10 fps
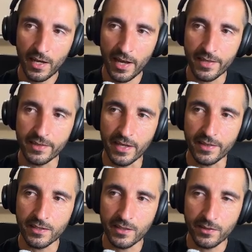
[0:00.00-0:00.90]
and
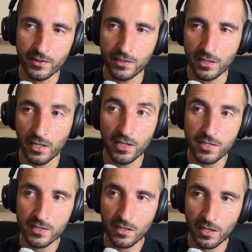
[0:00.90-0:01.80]
then the
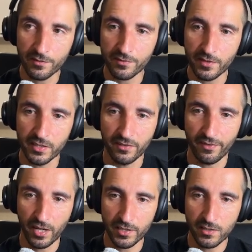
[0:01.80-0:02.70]
list of the
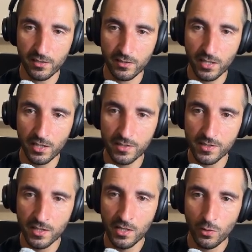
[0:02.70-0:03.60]
valid tickers,
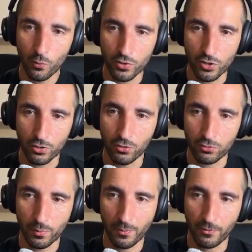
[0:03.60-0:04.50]
which are going
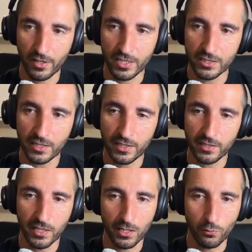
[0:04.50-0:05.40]
to be provided right
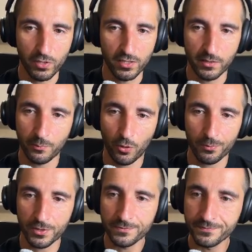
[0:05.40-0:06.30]
here within the prompt.